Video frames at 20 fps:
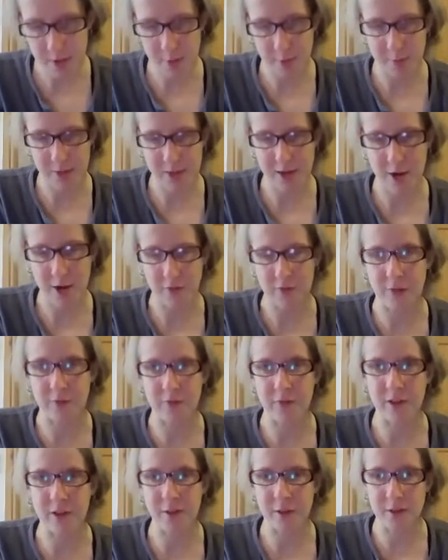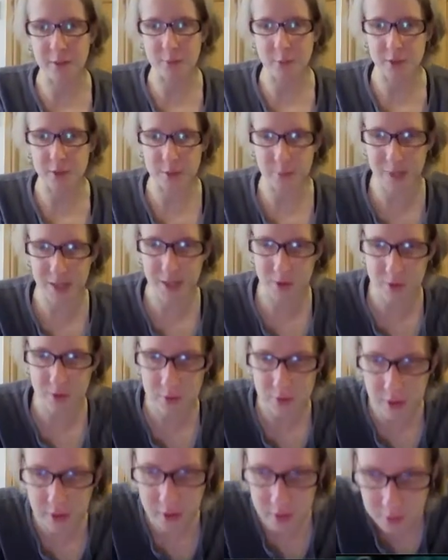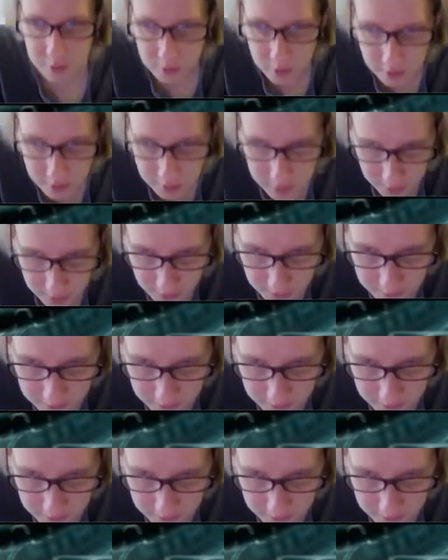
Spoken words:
no fun for you guys watching me trying to do this.